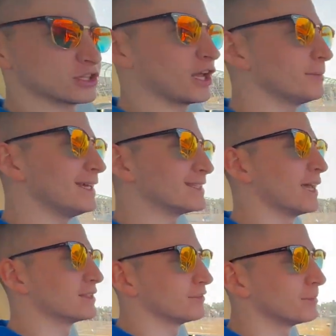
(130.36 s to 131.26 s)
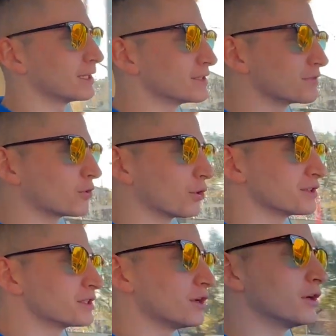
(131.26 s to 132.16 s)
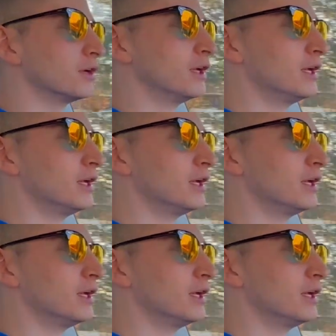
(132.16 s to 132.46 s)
You gotta be attentive because of course, you know,